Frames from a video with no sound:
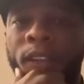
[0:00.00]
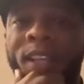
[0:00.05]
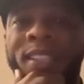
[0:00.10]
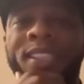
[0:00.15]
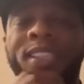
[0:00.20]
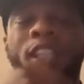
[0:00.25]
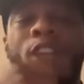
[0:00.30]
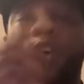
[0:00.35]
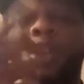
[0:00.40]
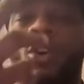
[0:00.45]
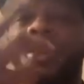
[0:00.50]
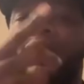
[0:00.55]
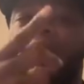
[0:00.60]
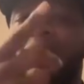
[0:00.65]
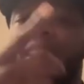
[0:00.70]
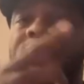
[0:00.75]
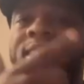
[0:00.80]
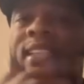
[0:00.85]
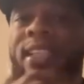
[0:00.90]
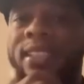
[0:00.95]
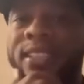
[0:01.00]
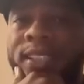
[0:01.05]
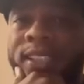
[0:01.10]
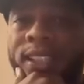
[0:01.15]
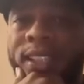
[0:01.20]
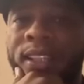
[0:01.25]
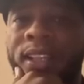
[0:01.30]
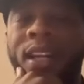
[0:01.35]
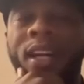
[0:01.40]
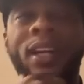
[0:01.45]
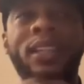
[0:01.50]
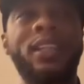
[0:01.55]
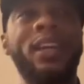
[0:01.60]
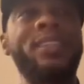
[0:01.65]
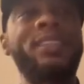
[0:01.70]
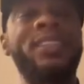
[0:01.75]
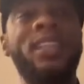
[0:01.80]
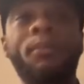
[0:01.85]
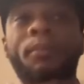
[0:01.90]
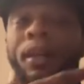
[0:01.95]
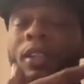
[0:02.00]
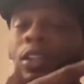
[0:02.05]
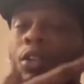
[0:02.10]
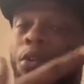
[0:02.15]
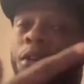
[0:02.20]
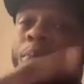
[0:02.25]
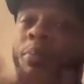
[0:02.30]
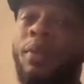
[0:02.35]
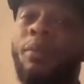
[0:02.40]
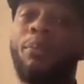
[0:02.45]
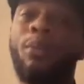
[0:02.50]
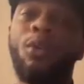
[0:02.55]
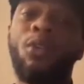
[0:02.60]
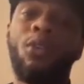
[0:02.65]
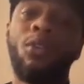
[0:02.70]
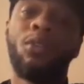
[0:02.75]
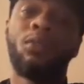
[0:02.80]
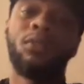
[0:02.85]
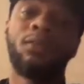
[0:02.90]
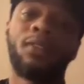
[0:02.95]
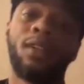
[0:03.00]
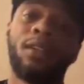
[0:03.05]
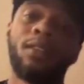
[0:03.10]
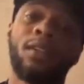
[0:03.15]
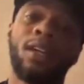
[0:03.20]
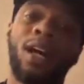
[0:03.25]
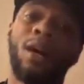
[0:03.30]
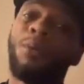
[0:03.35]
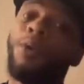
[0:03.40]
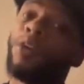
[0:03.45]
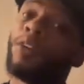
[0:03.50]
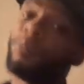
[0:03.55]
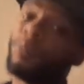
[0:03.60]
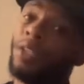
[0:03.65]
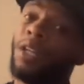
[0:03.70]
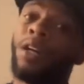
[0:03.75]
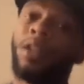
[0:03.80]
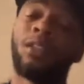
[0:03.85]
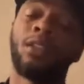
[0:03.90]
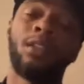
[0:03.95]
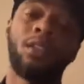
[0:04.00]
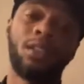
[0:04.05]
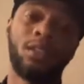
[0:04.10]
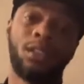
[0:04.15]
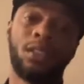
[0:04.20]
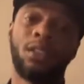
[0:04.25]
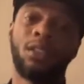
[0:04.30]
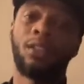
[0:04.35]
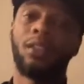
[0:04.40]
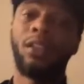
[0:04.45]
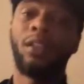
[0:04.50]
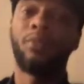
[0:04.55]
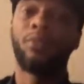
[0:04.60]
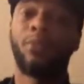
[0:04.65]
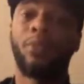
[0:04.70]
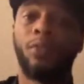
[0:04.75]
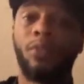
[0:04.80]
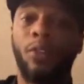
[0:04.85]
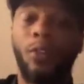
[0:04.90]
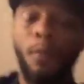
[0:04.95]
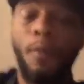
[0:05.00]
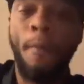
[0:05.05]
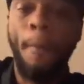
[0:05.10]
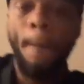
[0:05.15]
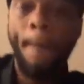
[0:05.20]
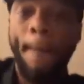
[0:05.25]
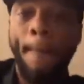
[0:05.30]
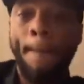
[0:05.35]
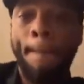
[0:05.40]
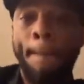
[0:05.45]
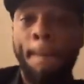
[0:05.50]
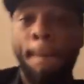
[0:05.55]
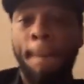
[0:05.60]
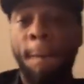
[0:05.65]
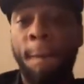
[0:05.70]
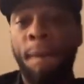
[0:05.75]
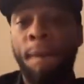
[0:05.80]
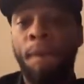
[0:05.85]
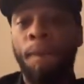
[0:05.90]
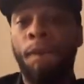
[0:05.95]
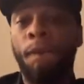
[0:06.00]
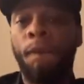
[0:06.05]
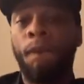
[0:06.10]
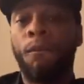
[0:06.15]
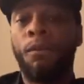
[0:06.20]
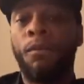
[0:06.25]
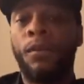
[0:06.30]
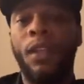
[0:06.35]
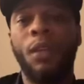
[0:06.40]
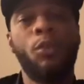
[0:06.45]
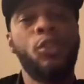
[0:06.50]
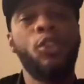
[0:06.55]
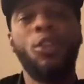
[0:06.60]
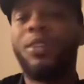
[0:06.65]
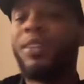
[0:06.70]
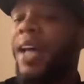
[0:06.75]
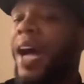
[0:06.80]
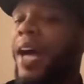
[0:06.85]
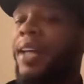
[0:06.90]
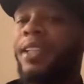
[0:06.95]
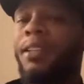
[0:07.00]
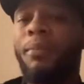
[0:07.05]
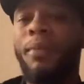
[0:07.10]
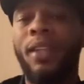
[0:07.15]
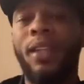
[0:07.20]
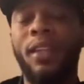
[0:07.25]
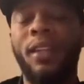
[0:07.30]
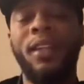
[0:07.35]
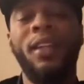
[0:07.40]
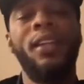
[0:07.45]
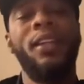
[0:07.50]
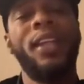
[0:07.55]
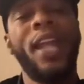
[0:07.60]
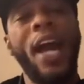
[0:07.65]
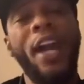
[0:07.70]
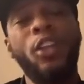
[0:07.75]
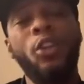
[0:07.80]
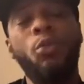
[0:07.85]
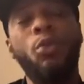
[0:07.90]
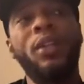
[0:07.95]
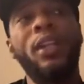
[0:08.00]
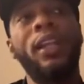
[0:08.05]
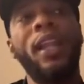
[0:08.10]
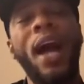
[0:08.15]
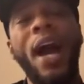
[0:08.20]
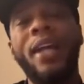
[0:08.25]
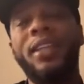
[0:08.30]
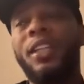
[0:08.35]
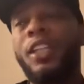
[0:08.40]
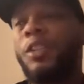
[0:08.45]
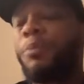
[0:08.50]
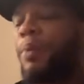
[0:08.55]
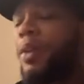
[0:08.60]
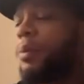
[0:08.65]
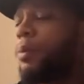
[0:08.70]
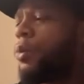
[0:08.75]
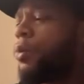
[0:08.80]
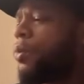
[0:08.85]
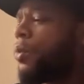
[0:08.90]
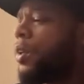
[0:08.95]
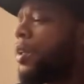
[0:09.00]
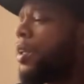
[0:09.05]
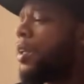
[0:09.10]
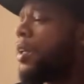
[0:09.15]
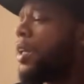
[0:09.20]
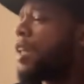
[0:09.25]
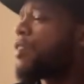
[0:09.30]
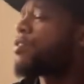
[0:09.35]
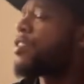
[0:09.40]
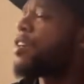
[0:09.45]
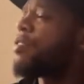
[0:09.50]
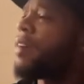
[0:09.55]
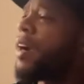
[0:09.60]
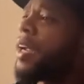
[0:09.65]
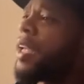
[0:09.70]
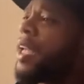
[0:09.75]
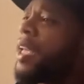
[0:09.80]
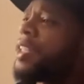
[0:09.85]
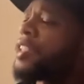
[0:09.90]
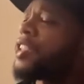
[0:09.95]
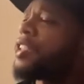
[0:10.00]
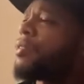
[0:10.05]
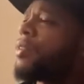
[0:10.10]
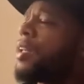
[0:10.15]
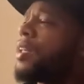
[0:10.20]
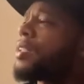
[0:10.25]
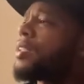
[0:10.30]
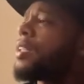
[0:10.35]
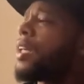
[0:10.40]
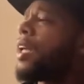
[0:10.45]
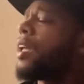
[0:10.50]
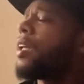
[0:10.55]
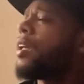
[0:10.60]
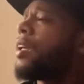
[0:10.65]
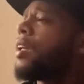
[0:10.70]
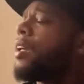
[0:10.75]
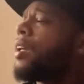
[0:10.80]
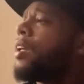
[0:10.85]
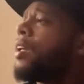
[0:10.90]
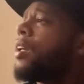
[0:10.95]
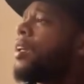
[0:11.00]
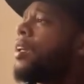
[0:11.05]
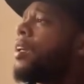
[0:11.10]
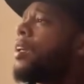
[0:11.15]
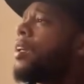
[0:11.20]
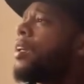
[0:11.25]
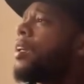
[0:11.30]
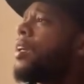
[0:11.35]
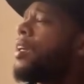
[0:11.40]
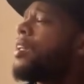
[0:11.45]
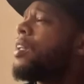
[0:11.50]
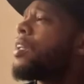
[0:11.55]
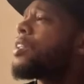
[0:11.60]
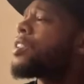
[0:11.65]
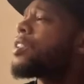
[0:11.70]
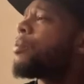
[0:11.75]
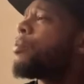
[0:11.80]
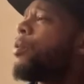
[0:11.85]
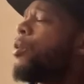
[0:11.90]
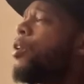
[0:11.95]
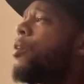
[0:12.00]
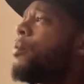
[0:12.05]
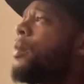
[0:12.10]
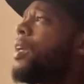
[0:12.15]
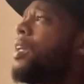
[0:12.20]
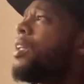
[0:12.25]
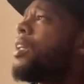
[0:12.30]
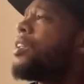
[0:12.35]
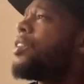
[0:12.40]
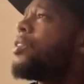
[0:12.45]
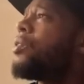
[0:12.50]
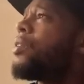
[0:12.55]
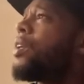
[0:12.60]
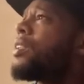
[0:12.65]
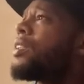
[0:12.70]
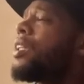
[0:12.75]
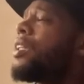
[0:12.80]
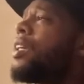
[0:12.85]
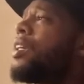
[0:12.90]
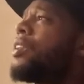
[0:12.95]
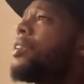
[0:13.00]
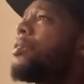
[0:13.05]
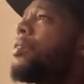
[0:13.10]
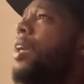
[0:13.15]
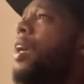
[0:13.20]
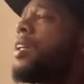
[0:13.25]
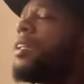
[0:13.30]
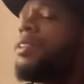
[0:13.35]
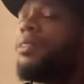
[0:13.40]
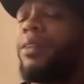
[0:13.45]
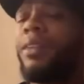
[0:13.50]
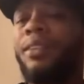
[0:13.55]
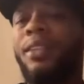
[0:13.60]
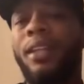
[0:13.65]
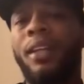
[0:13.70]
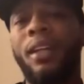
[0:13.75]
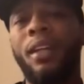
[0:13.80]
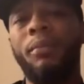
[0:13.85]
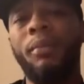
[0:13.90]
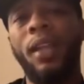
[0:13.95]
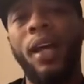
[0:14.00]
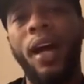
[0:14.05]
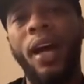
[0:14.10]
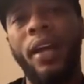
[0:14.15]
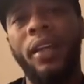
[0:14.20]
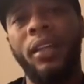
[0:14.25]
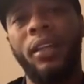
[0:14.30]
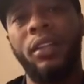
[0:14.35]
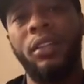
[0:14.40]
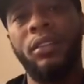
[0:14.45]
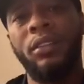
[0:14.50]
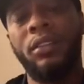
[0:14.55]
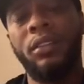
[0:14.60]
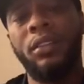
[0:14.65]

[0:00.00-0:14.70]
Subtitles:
Y'all seen authenticity. Y'all seen my daughter be born. I welcomed y'all into the delivery room. It was all documented. Now you want to lie to these people and rewrite history and say, he didn't support me, he didn't do this, he didn't do that. You're a damn liar.